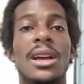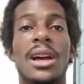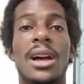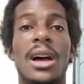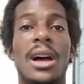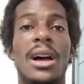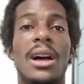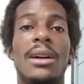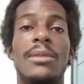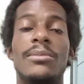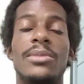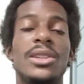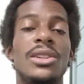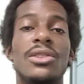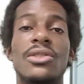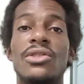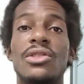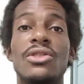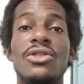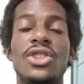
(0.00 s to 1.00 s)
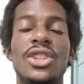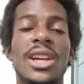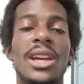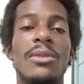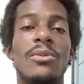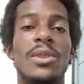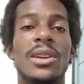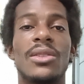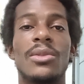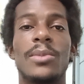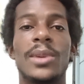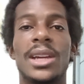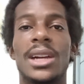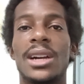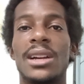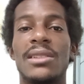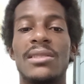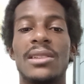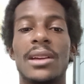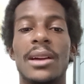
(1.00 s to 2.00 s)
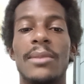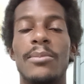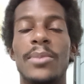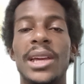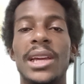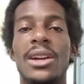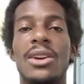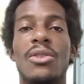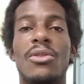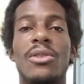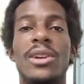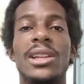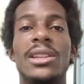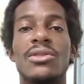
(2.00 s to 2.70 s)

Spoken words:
associate with, because Bitcoin,